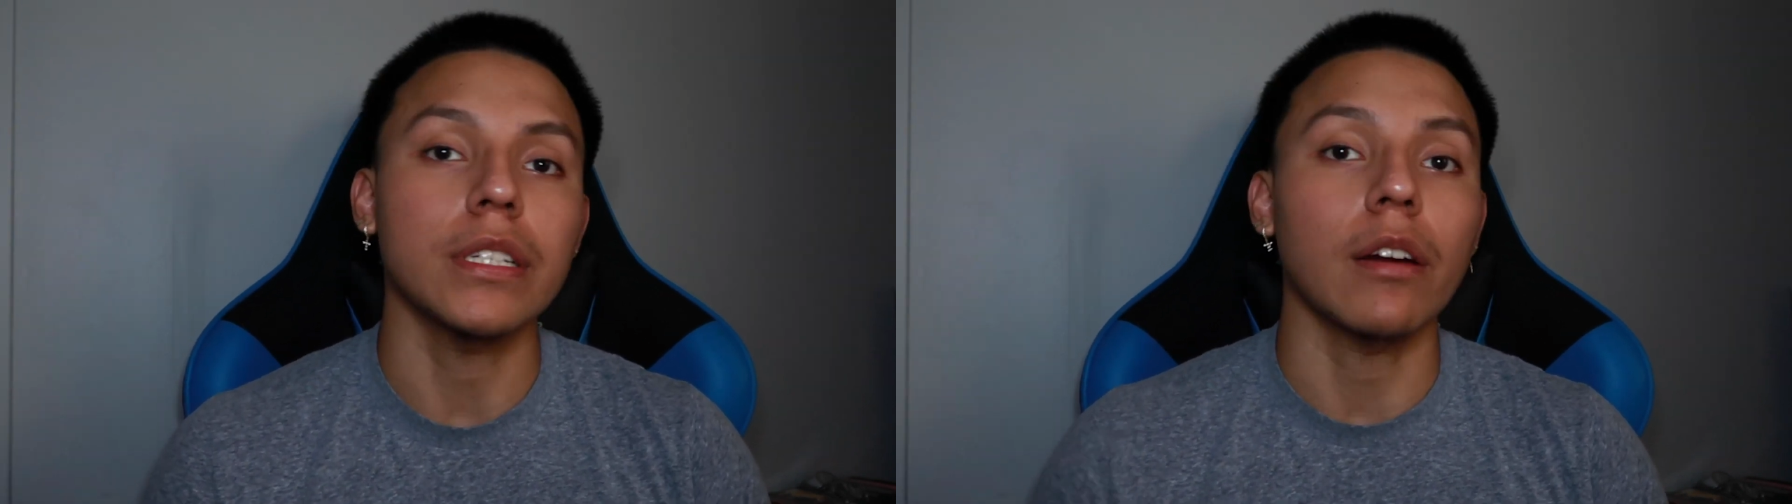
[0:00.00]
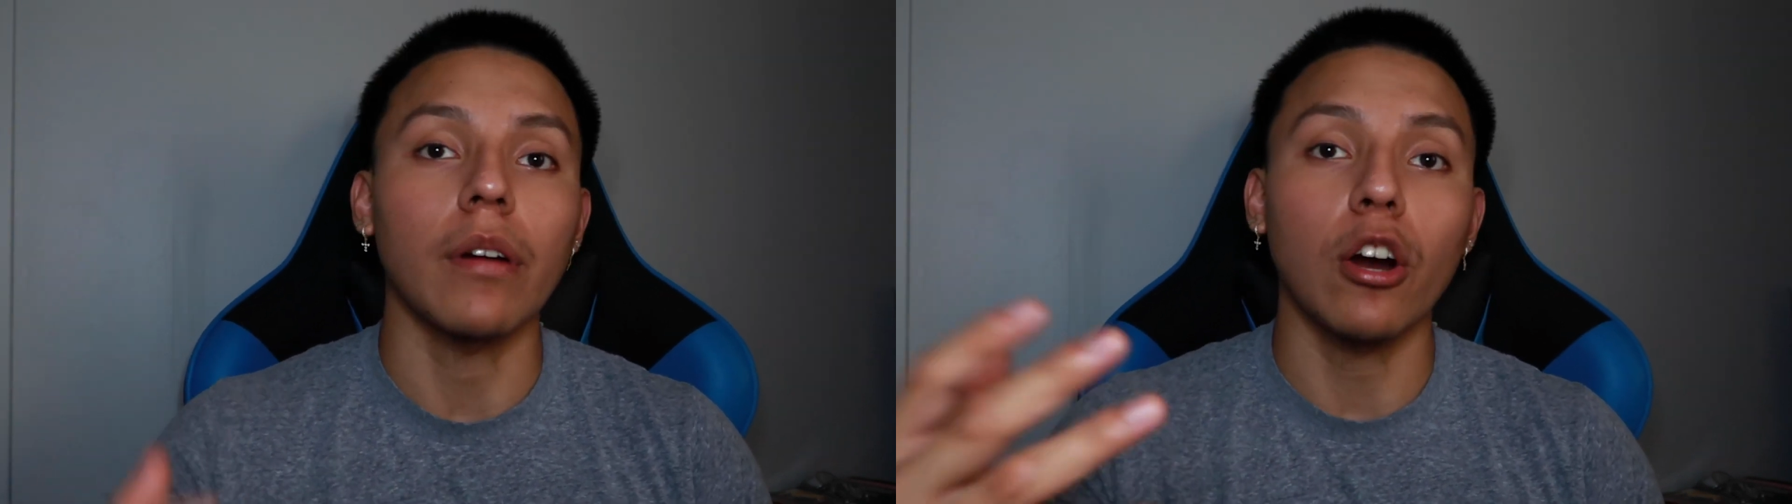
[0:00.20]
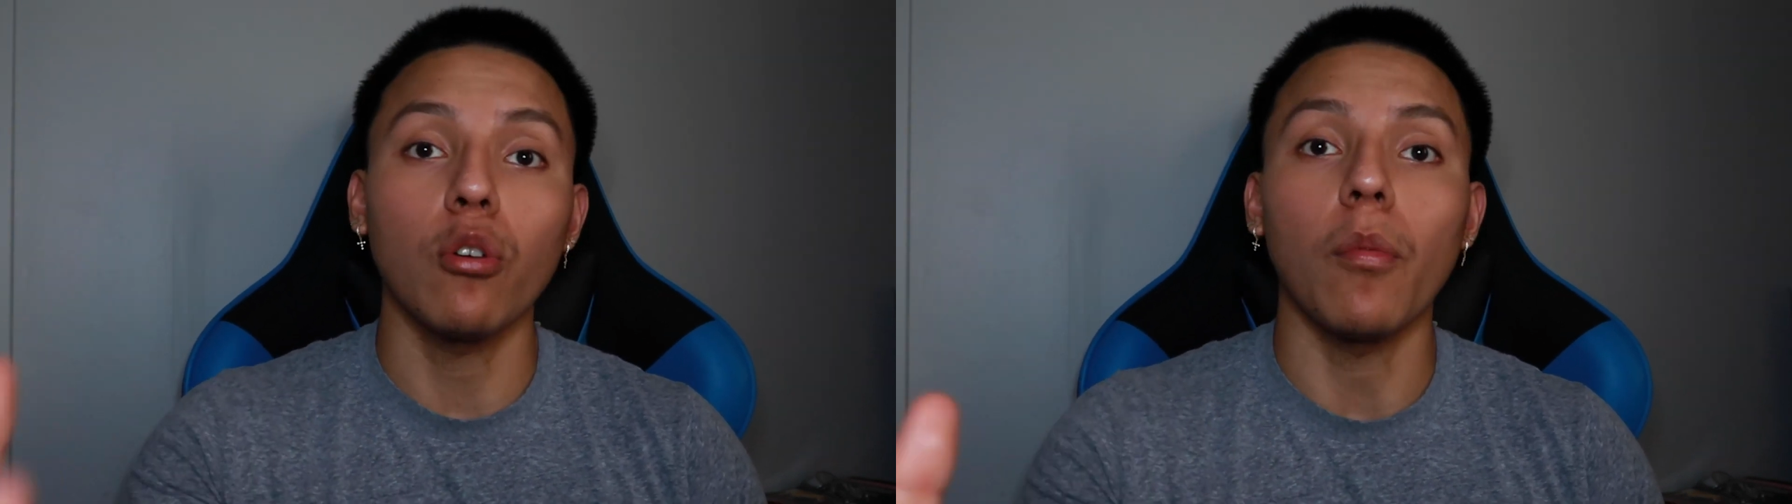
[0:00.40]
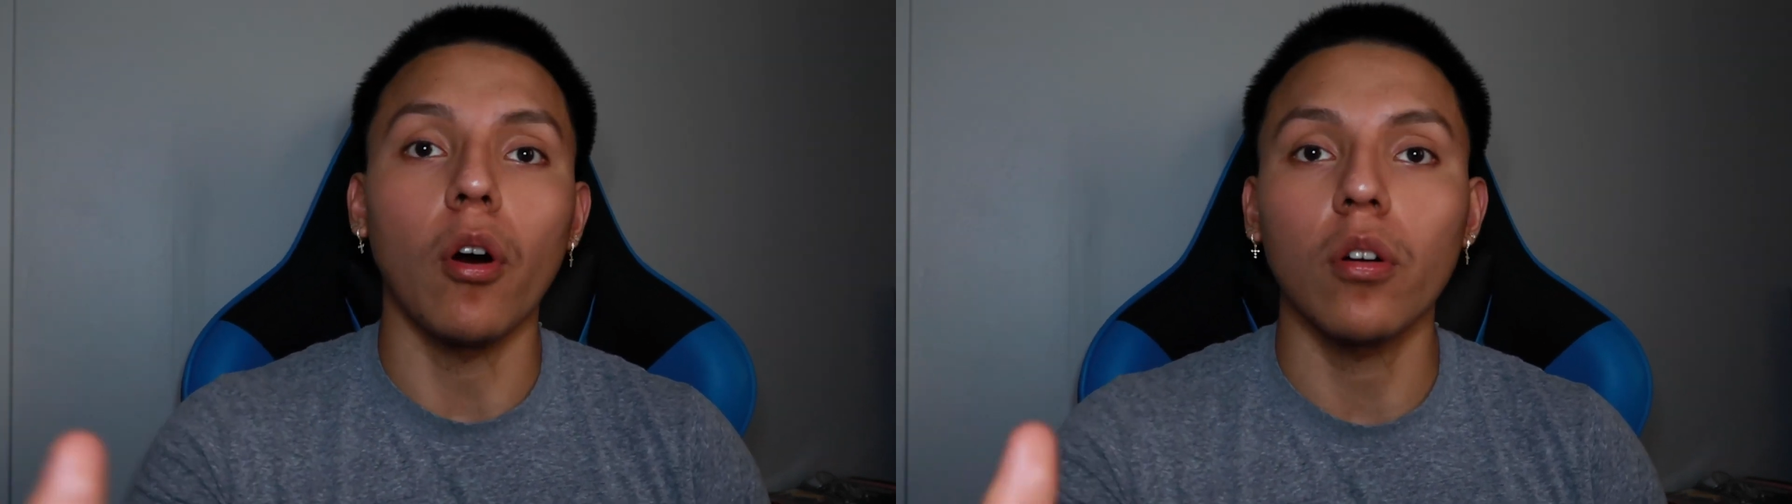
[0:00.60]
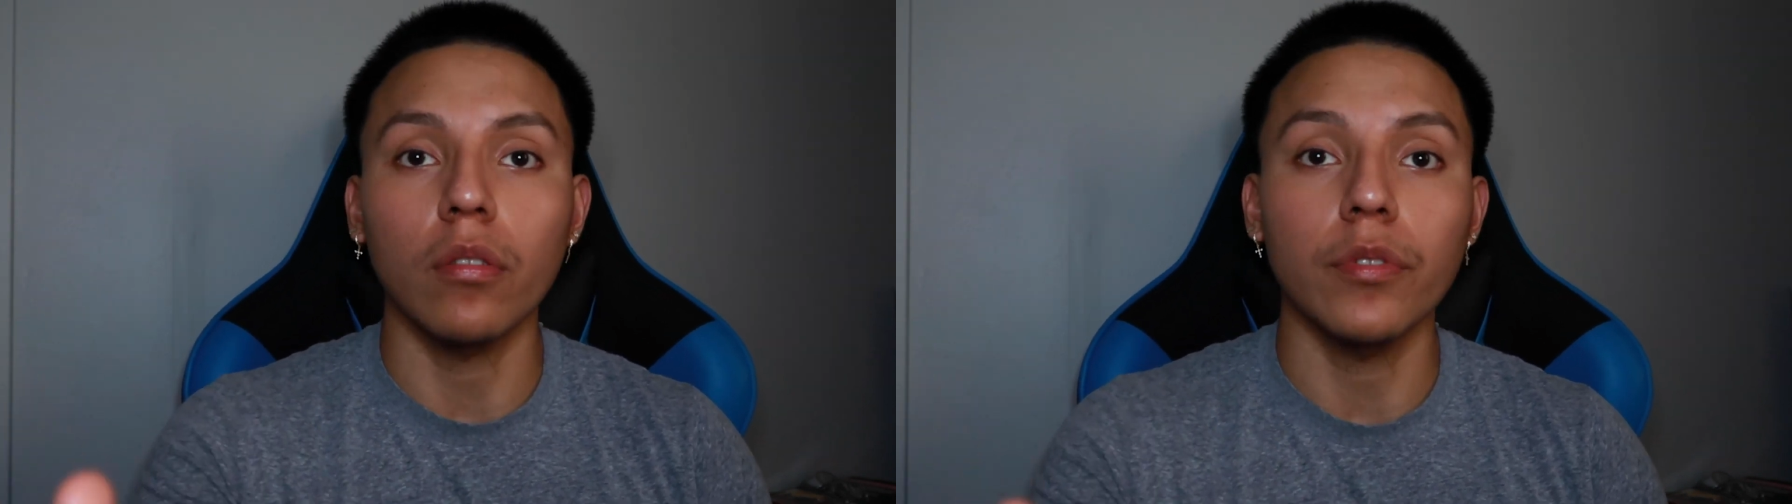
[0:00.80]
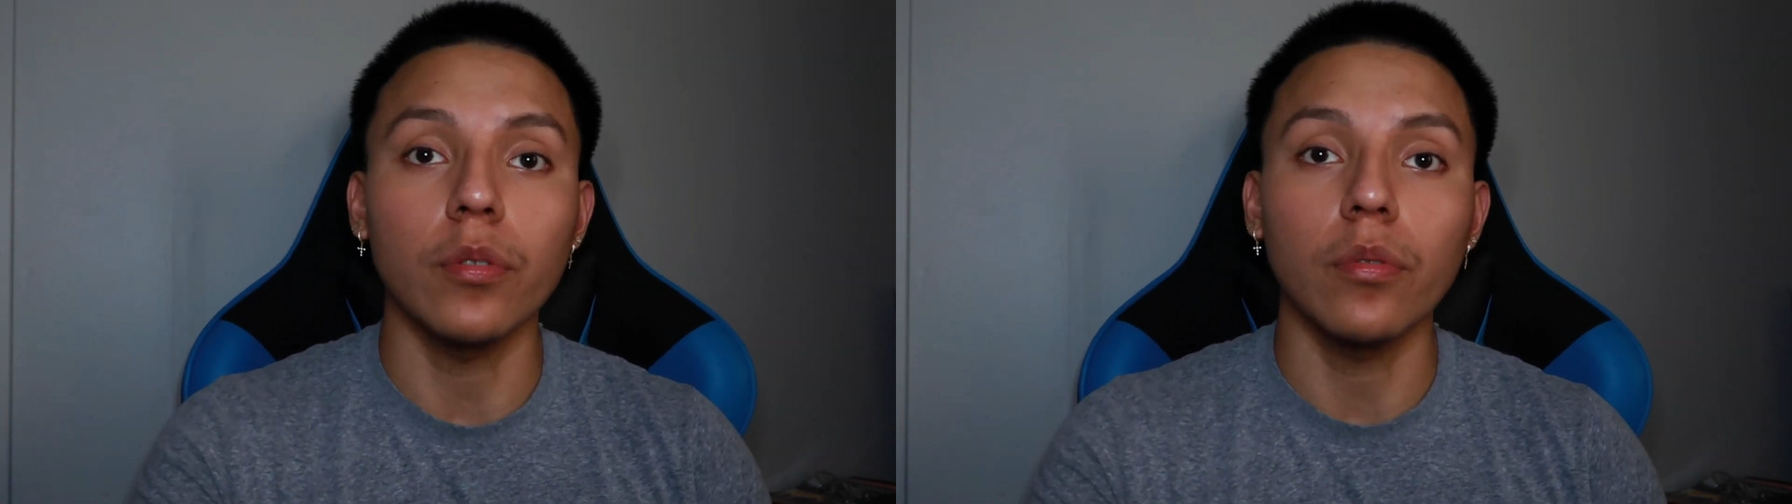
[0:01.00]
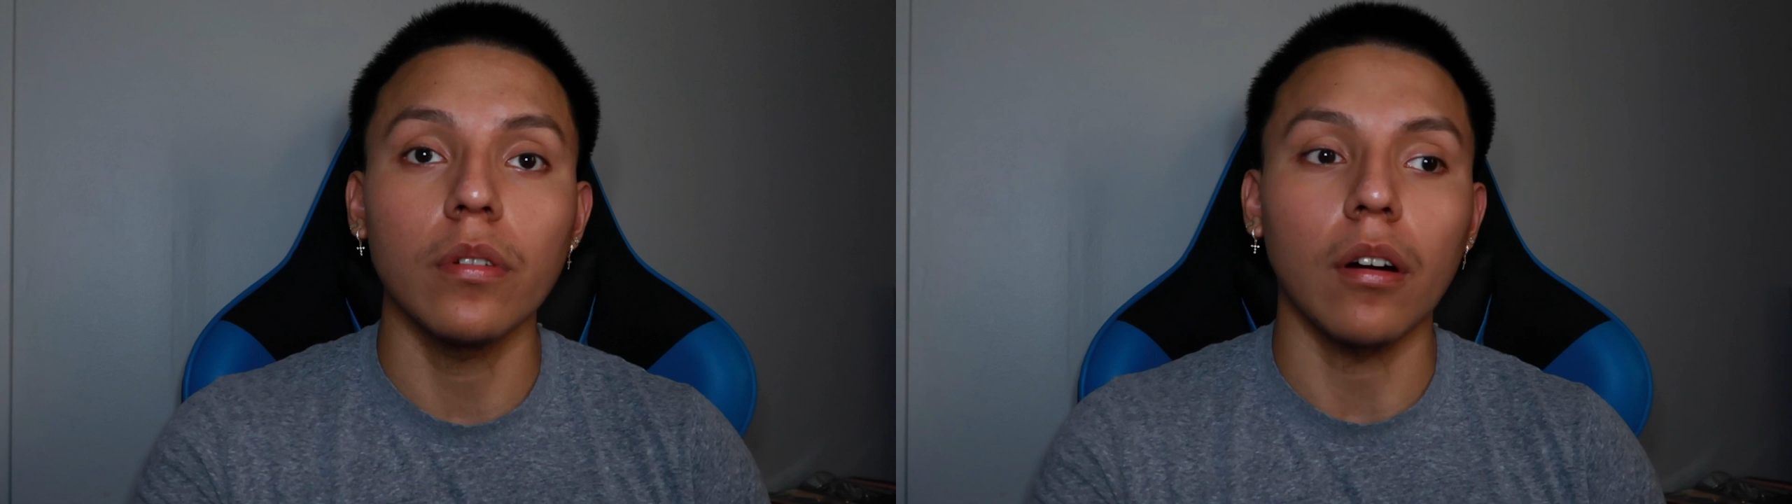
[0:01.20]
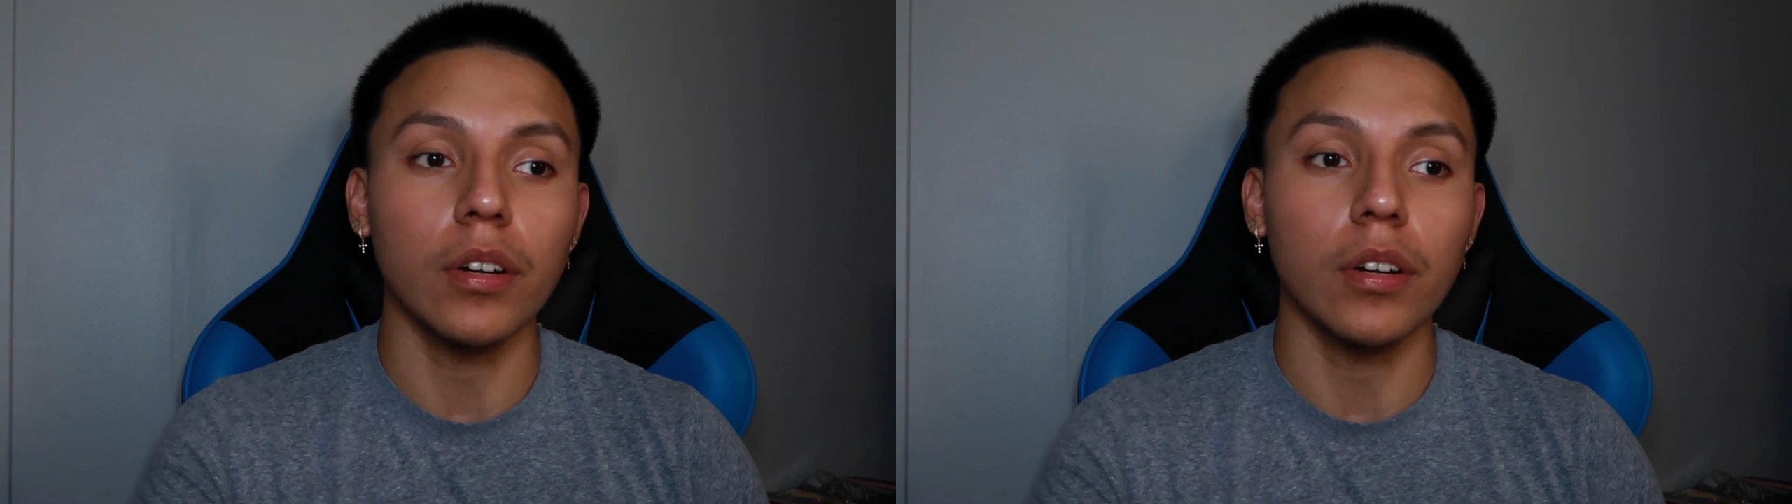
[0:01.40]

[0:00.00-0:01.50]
which I hope all of you